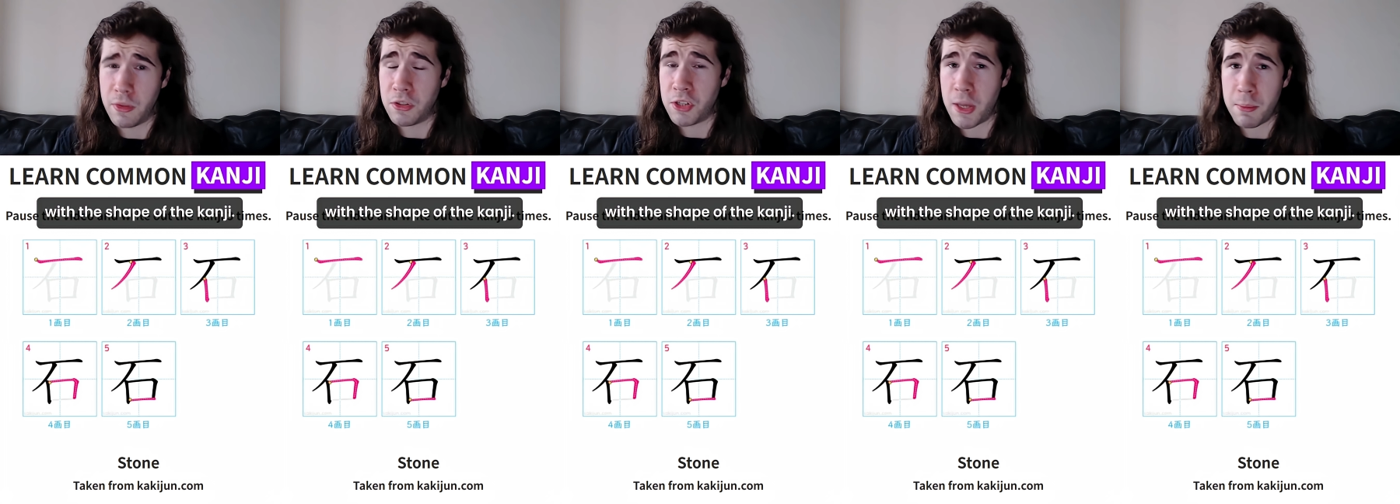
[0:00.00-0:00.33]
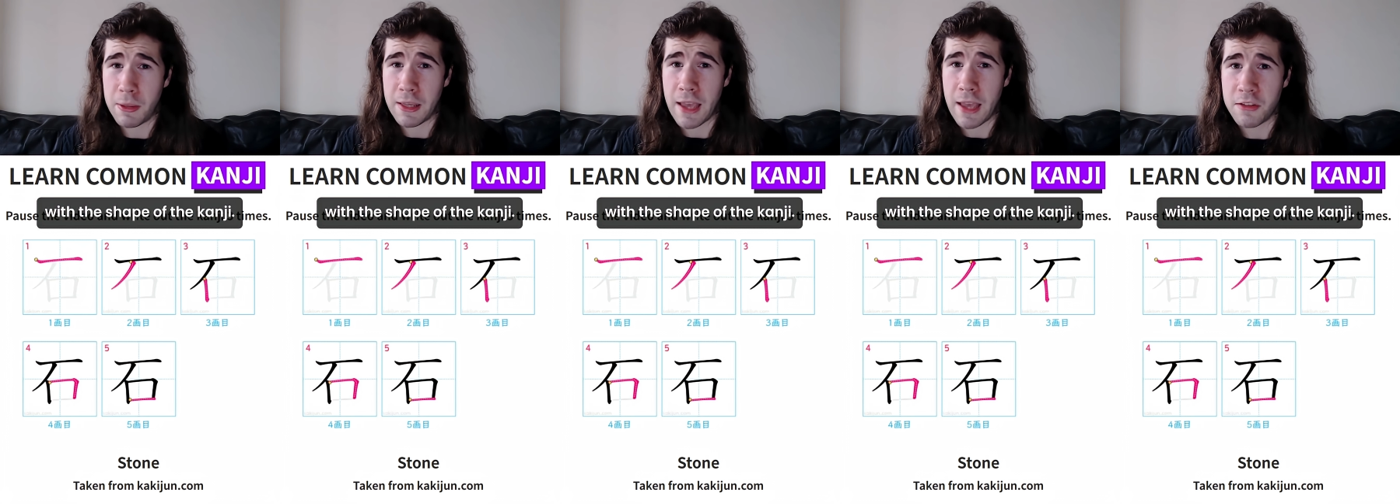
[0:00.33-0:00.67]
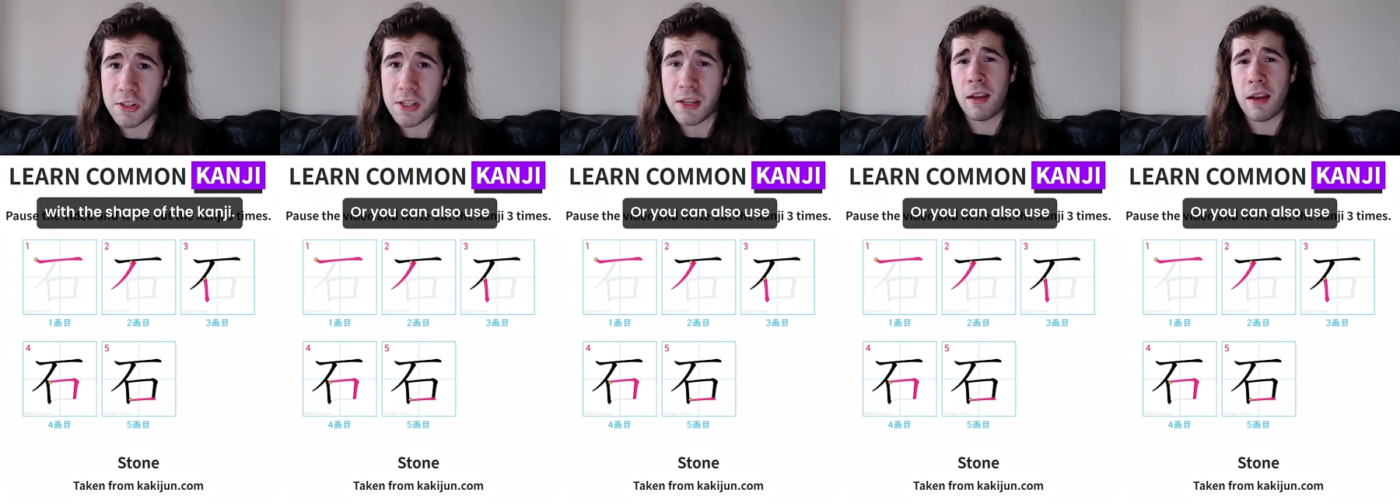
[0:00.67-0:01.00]
shape of the
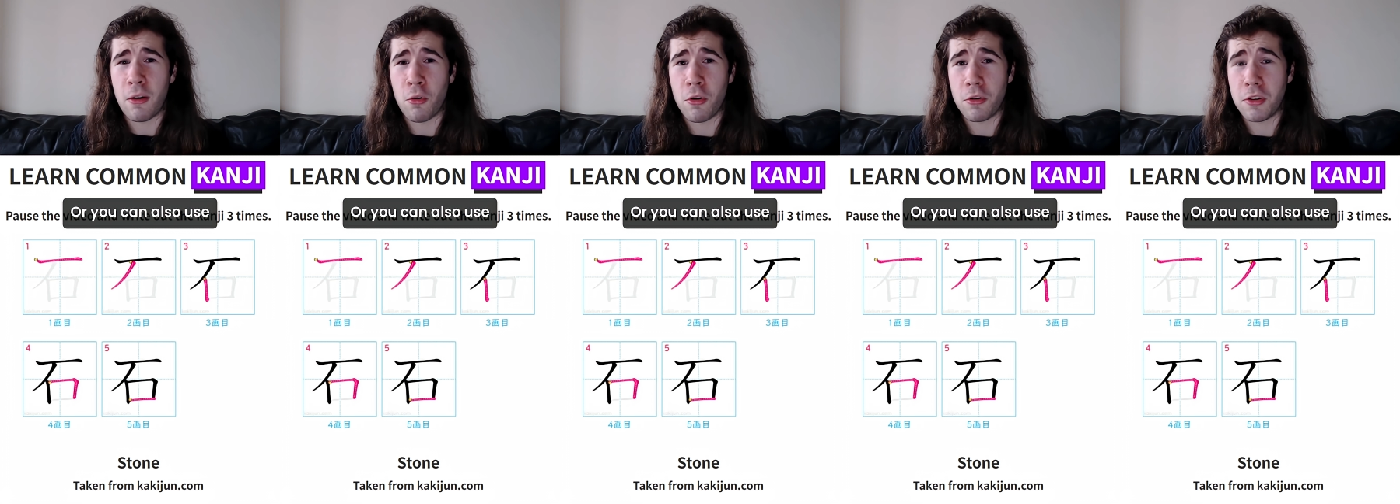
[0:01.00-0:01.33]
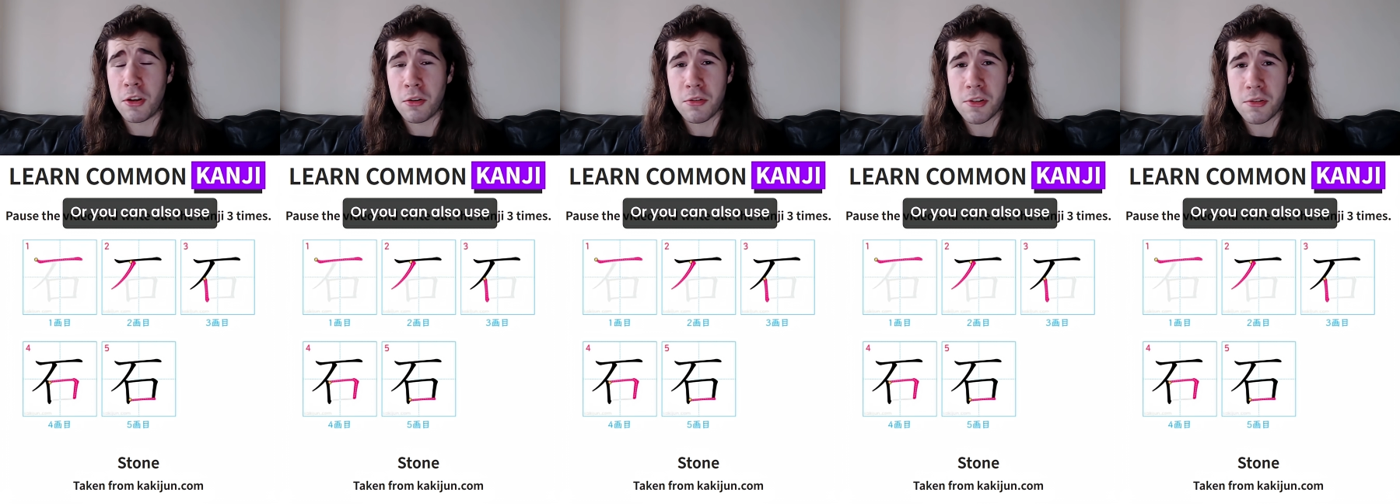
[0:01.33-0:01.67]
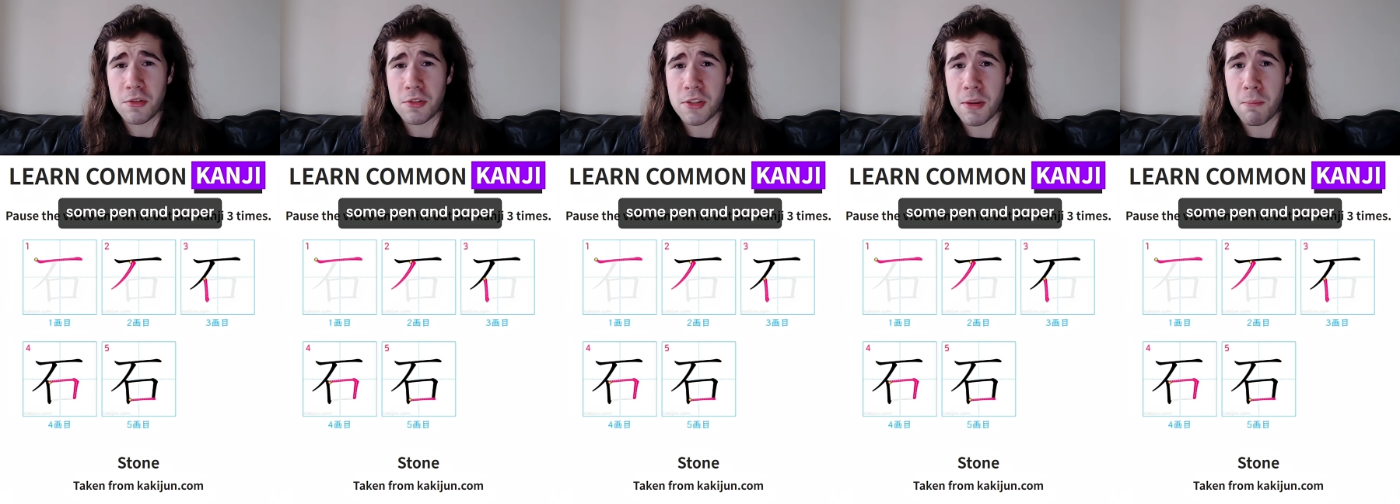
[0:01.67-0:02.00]
kanji, or you can also
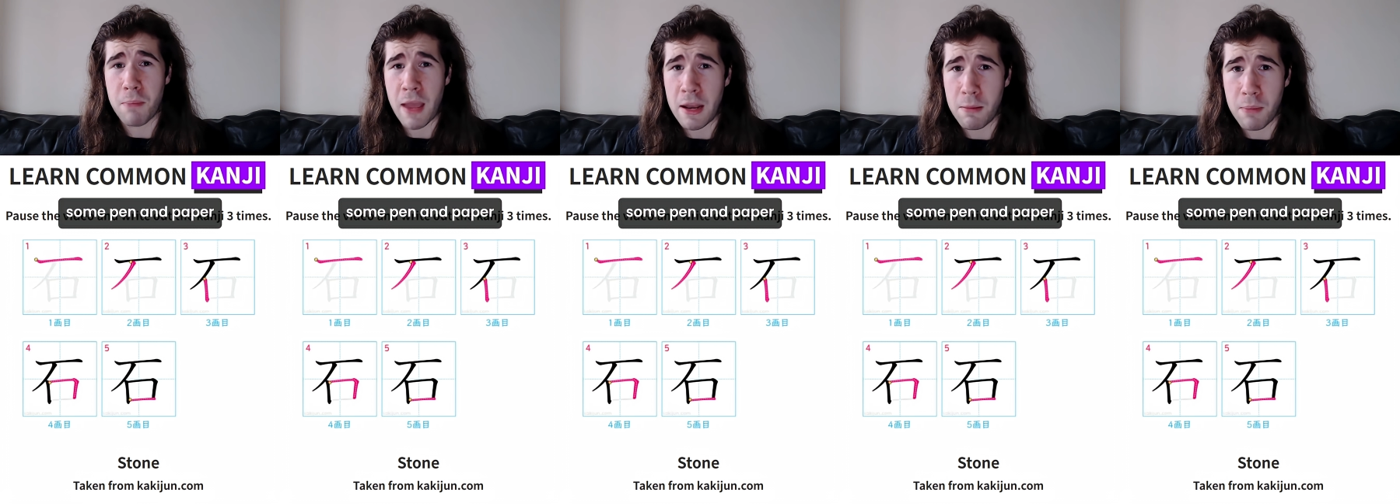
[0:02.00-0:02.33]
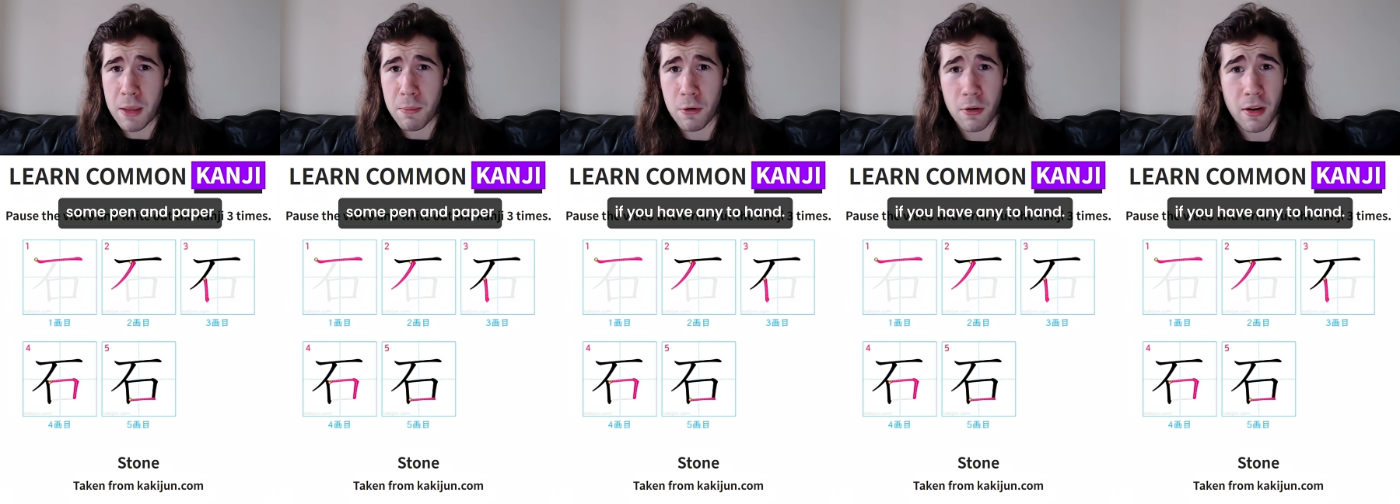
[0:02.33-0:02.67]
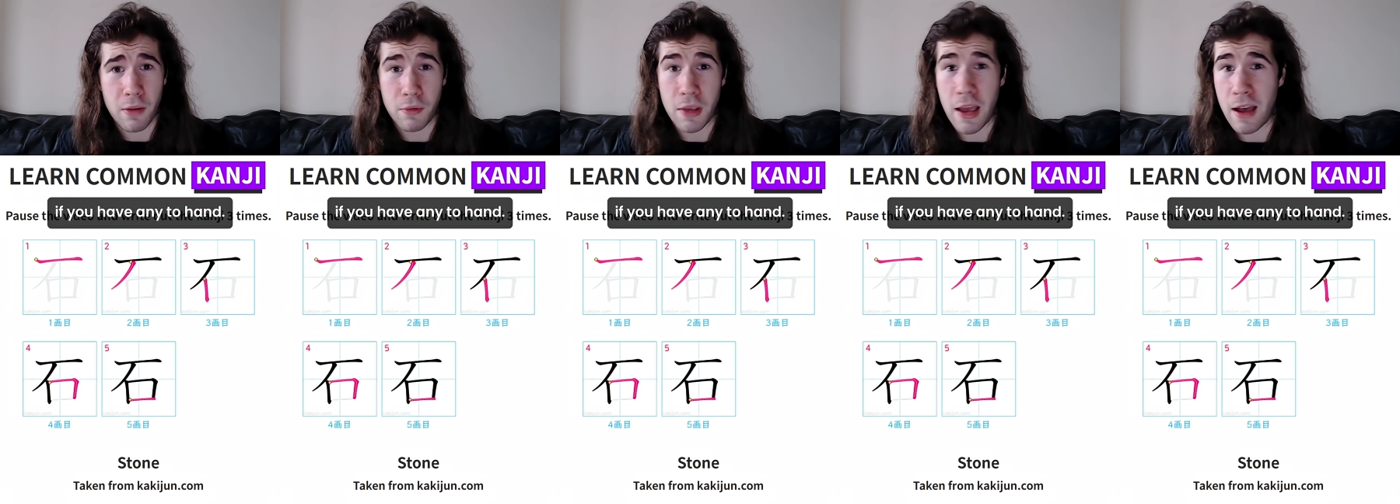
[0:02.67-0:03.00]
use some pen and paper
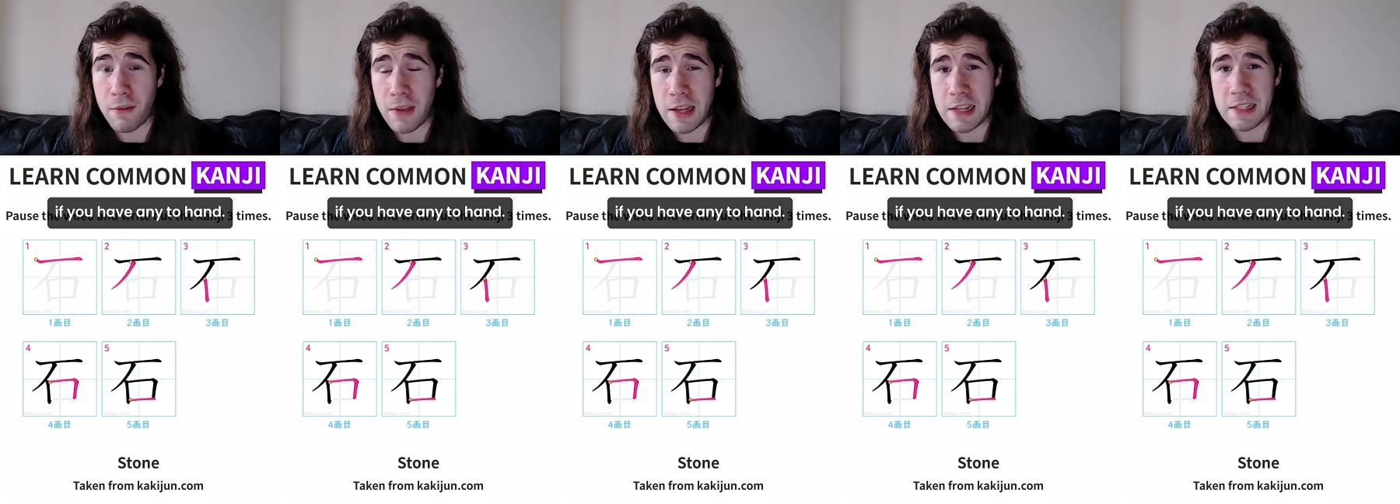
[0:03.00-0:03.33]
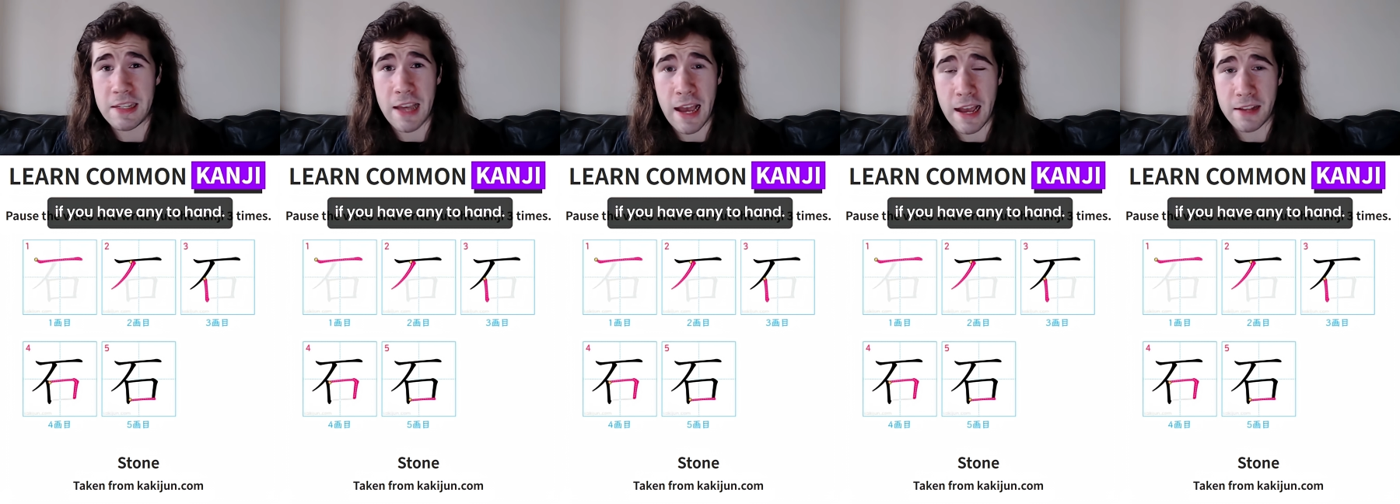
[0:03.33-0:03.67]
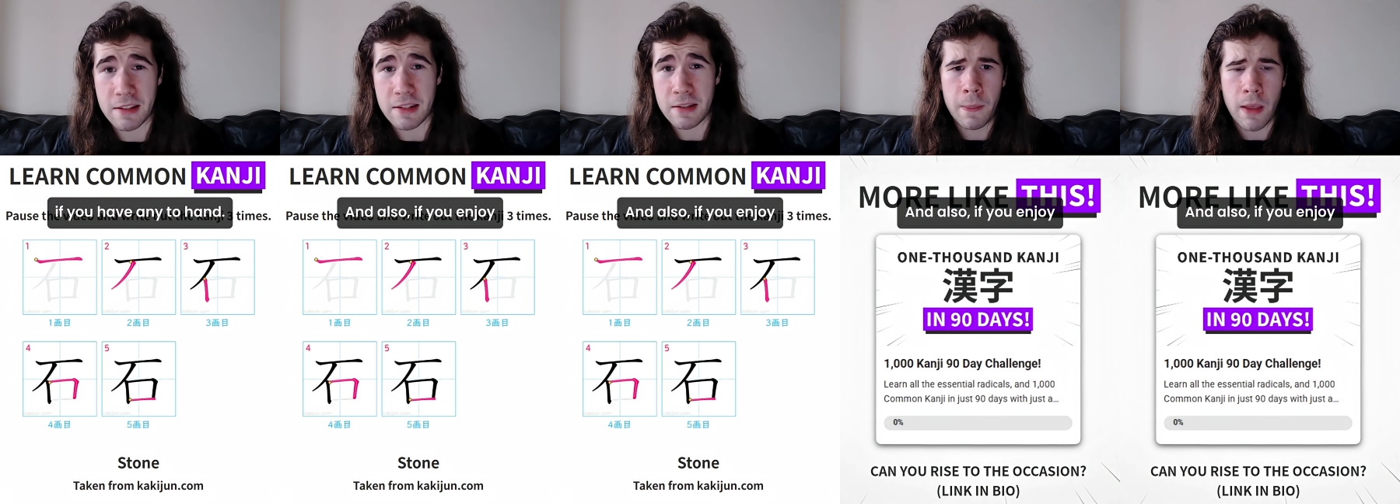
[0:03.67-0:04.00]
if you have any to
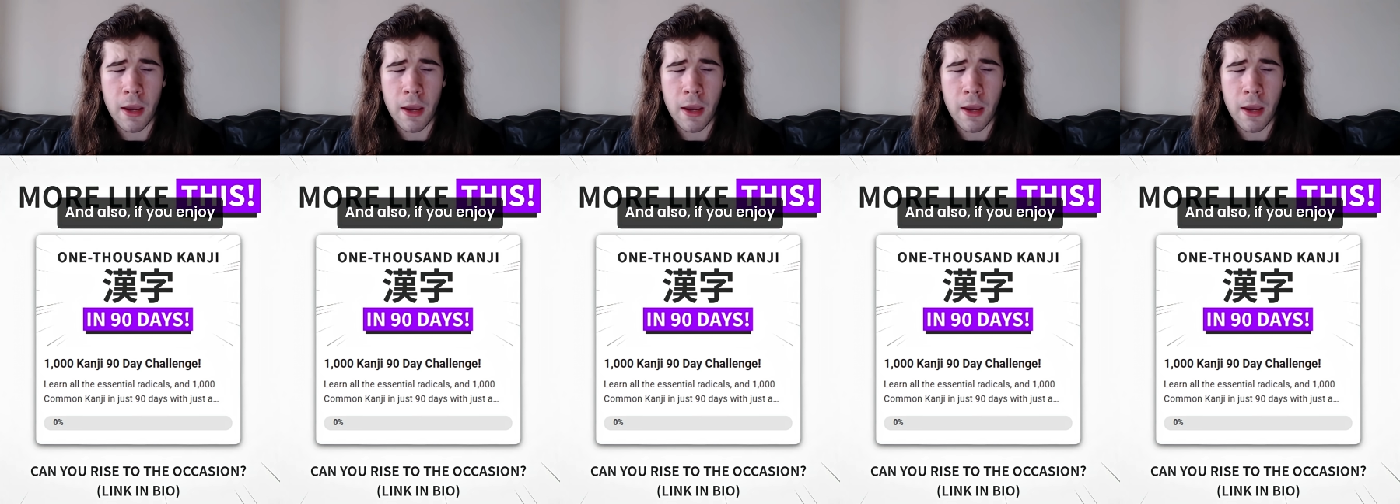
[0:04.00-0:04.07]
hand.